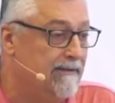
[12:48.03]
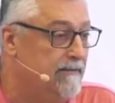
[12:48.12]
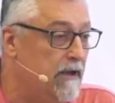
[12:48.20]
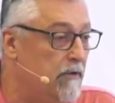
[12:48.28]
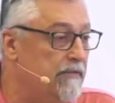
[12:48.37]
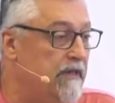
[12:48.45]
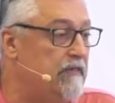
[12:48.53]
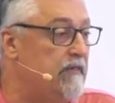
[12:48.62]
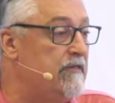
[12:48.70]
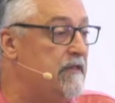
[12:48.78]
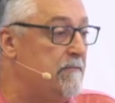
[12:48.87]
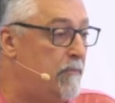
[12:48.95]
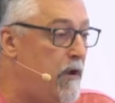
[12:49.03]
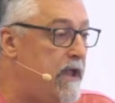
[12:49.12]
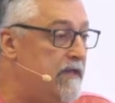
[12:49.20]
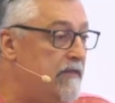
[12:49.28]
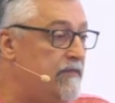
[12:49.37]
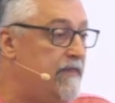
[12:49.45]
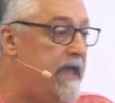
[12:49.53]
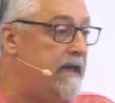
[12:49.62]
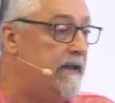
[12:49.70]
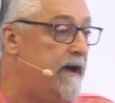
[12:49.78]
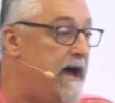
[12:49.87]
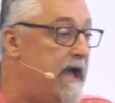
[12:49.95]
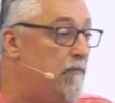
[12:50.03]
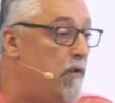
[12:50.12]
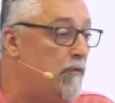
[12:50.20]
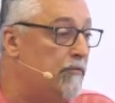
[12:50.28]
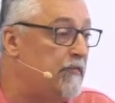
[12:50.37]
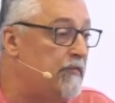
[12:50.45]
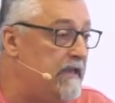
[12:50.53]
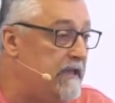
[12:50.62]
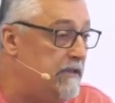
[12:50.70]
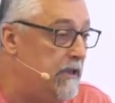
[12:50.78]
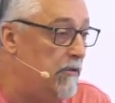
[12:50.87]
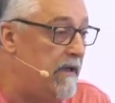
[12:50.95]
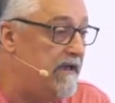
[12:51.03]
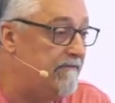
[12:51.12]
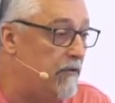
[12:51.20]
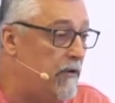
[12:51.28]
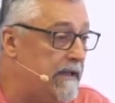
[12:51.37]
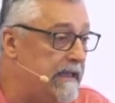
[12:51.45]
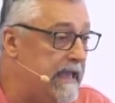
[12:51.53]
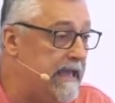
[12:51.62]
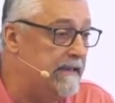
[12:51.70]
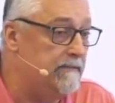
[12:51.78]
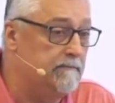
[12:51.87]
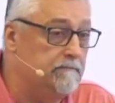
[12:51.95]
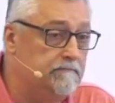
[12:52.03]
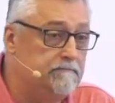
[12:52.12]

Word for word: No, this is an embrace that I won't see you ever again.